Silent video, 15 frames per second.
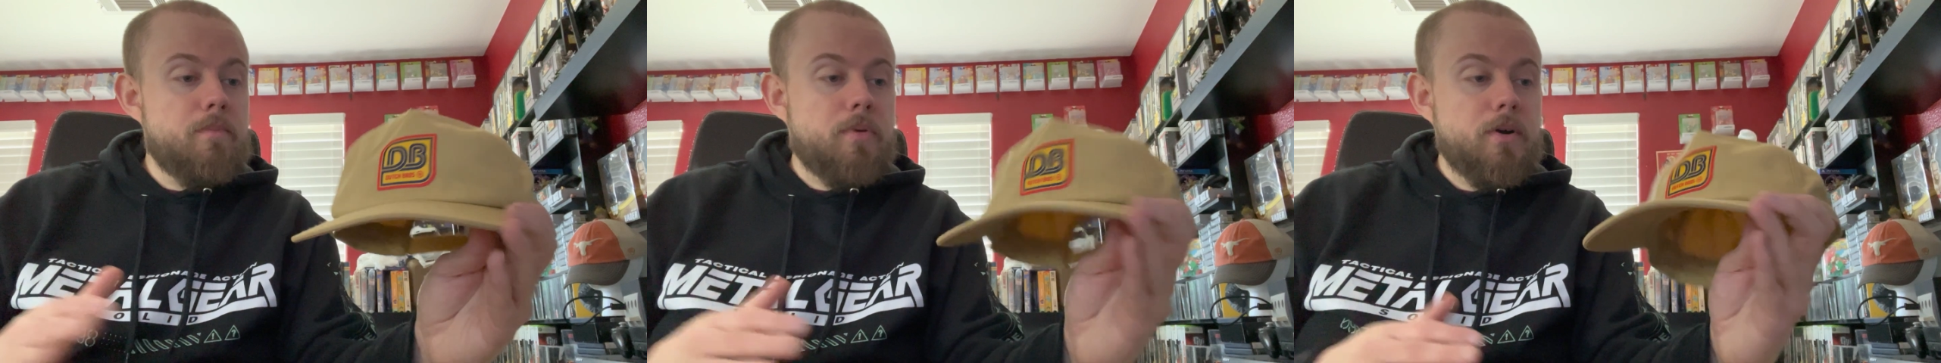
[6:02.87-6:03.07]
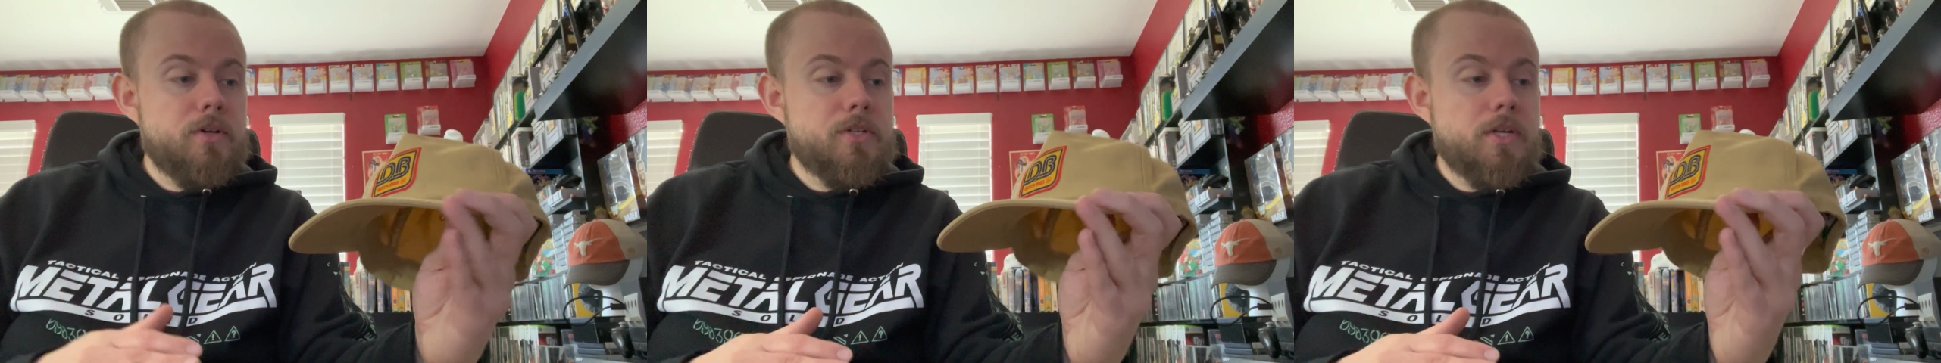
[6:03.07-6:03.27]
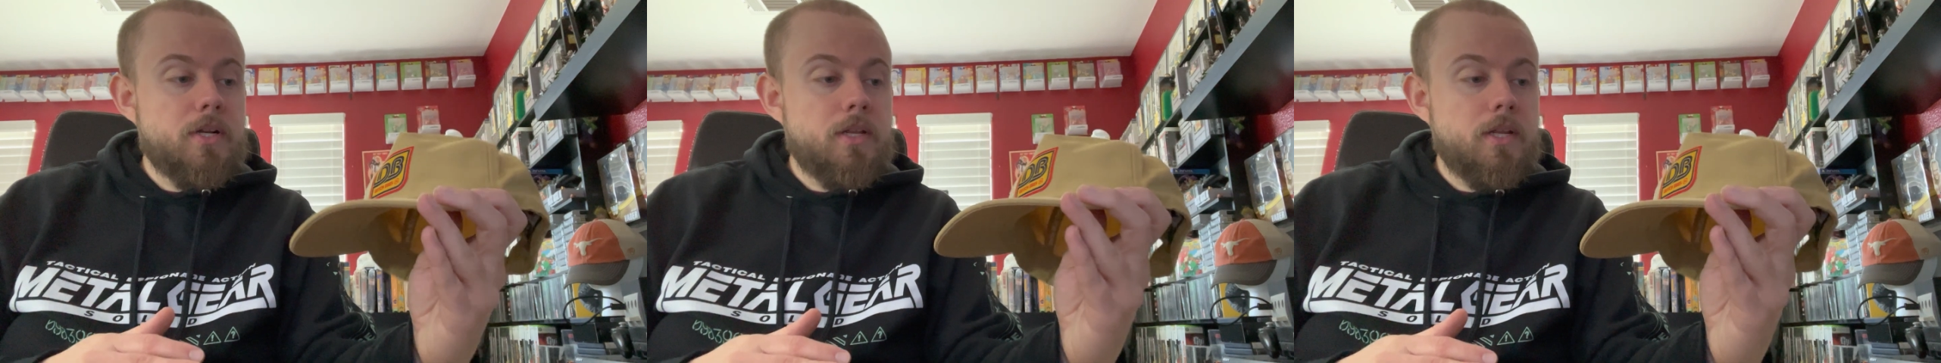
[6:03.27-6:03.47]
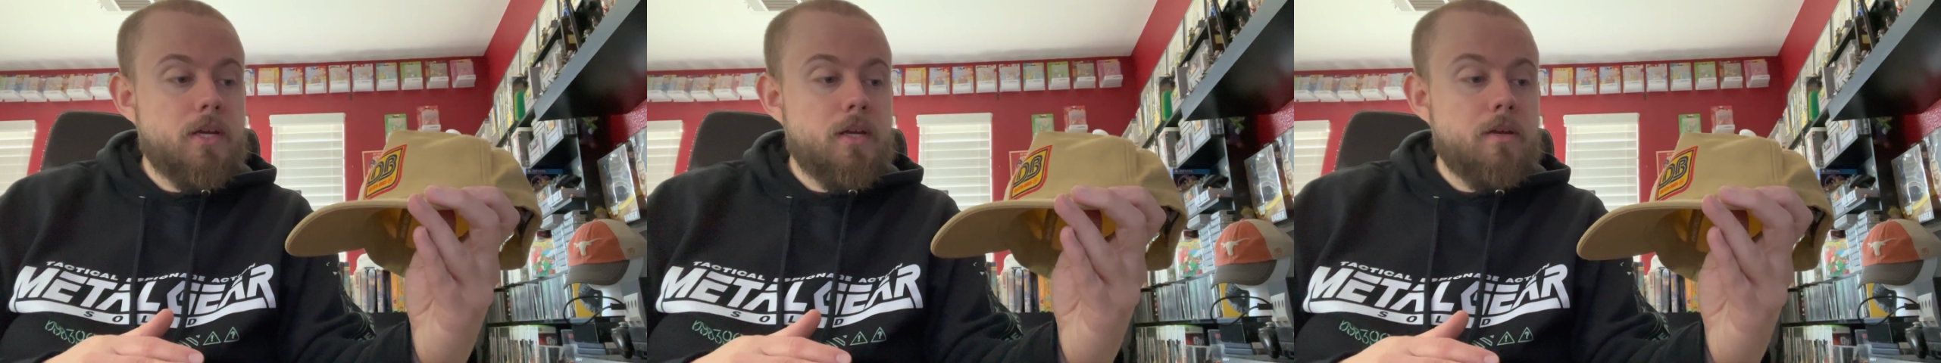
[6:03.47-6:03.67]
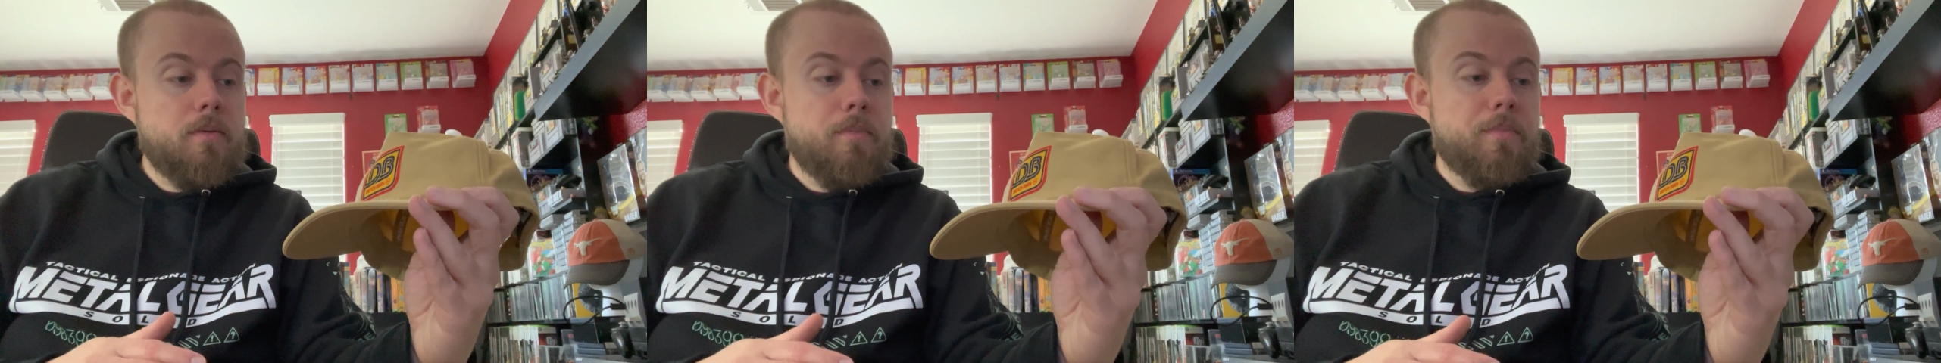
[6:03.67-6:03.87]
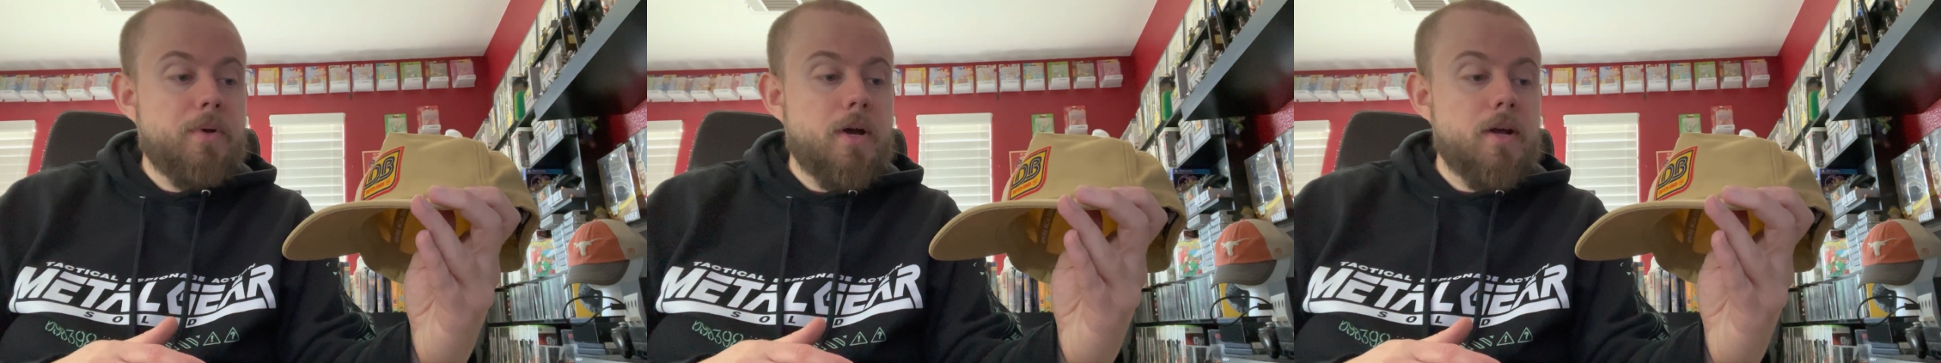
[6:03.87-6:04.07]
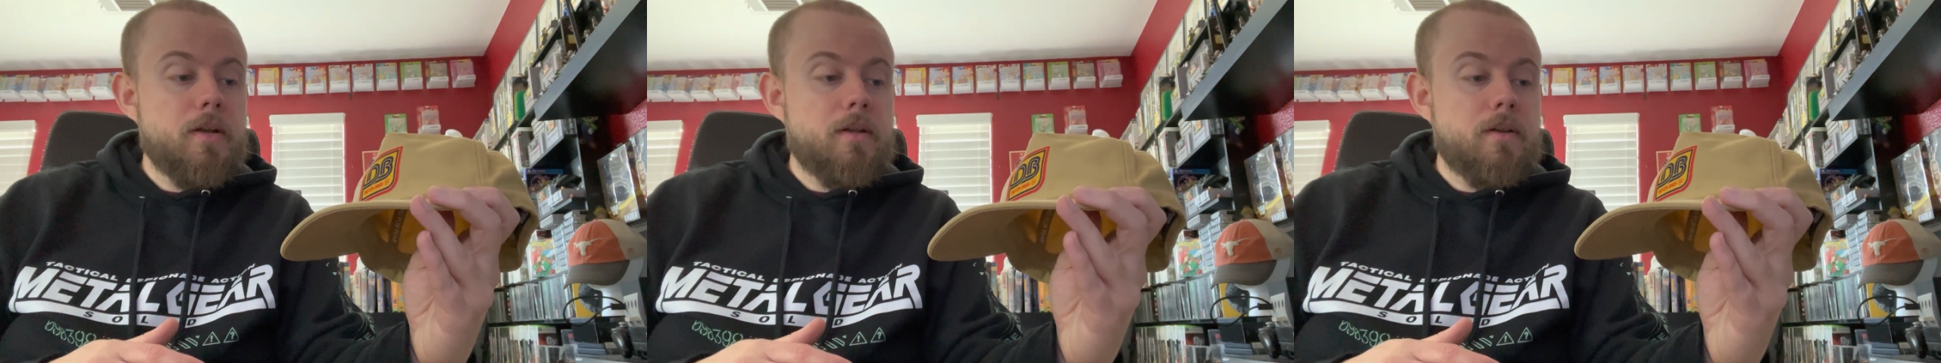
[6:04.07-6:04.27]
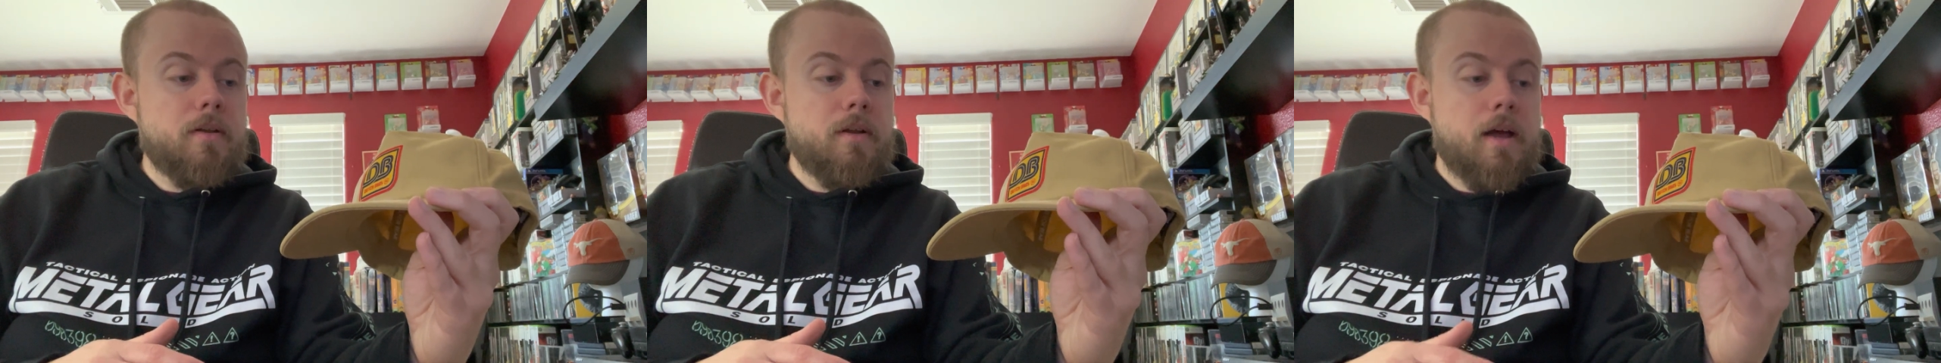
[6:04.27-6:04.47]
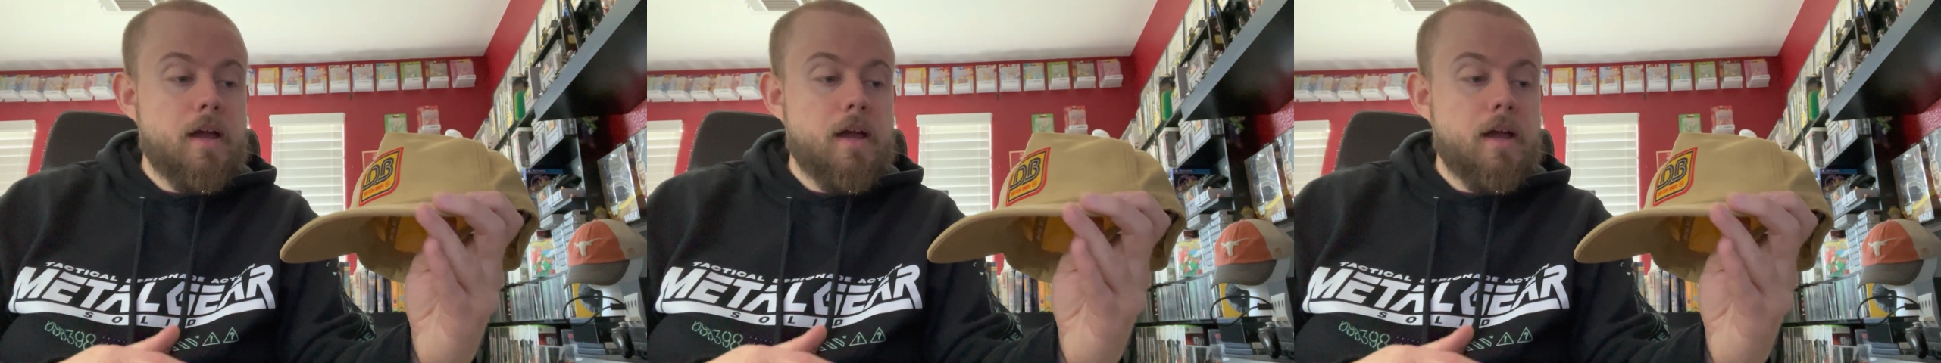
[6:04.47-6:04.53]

personally, but